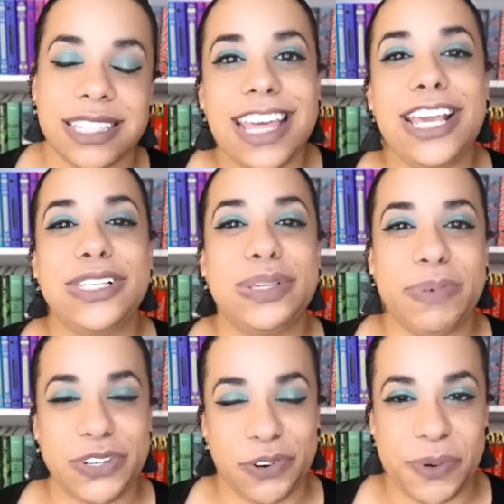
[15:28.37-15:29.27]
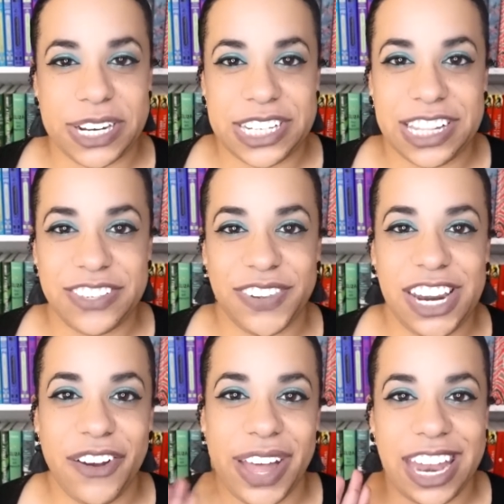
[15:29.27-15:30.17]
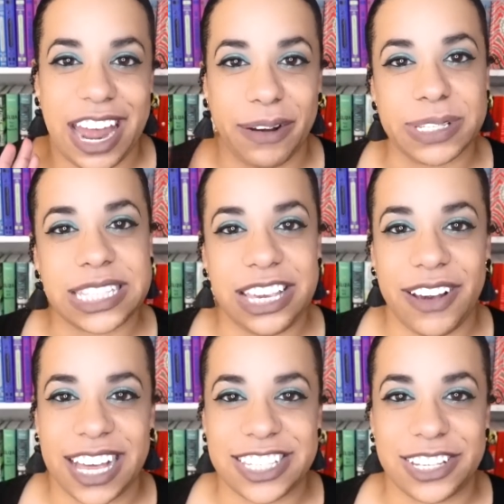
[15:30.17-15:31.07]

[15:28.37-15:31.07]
Thank you so much for watching this video, and I will see you guys